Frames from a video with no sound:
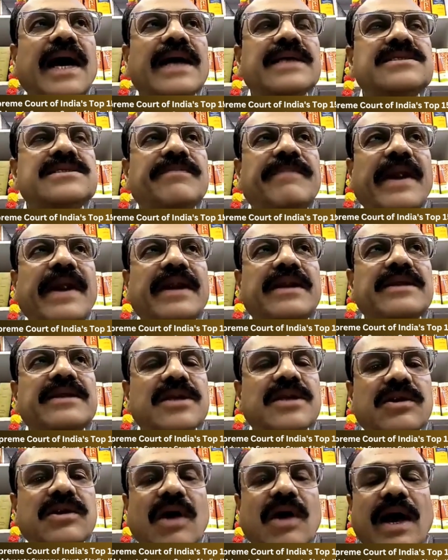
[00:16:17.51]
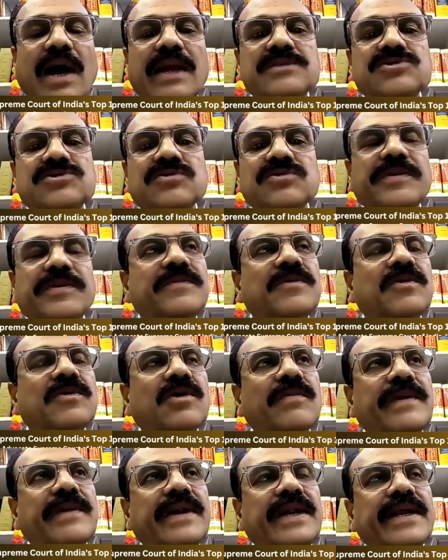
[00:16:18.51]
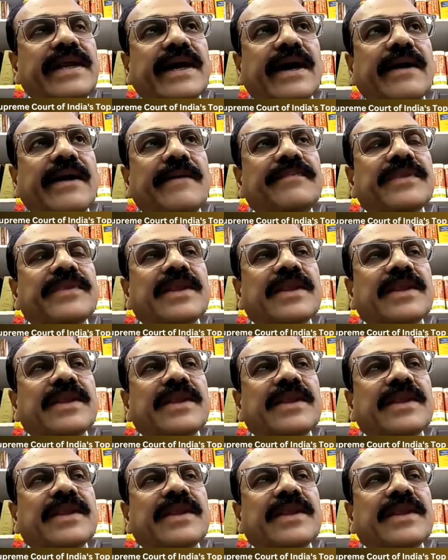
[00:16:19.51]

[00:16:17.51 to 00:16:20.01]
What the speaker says: as a practitioner lawyer in Supreme Court of India,